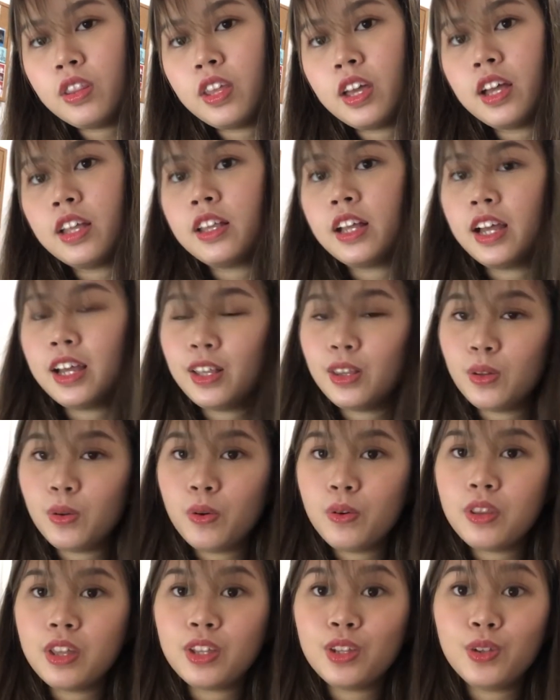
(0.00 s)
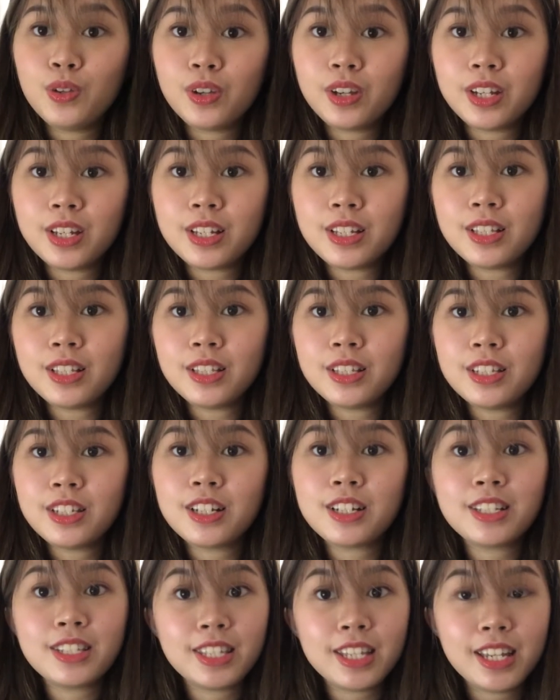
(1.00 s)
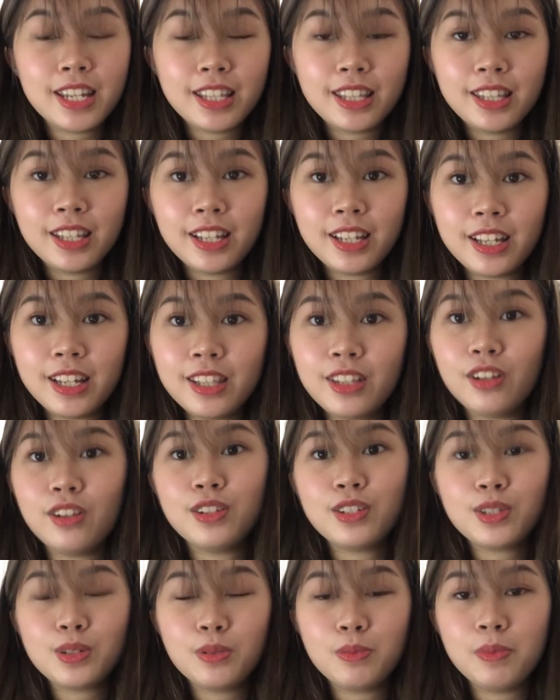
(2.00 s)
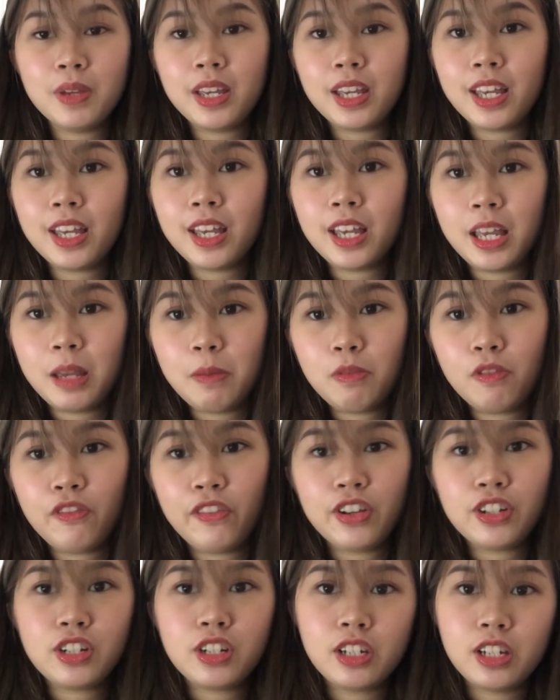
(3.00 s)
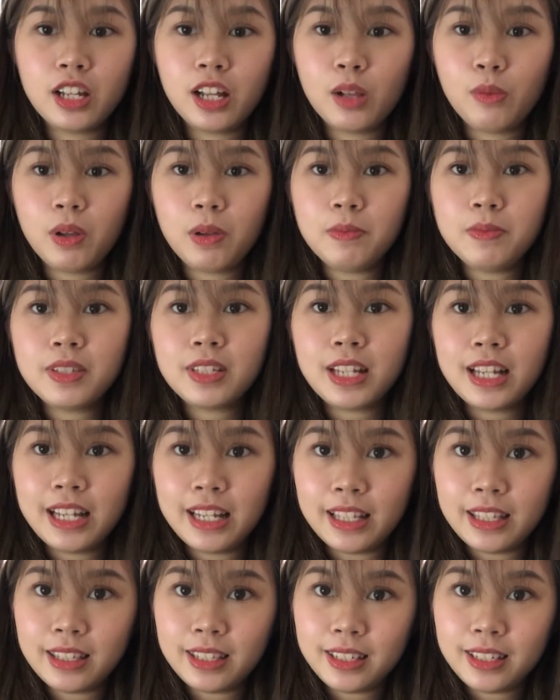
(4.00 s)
then I know that you can succeed in also making a professional website.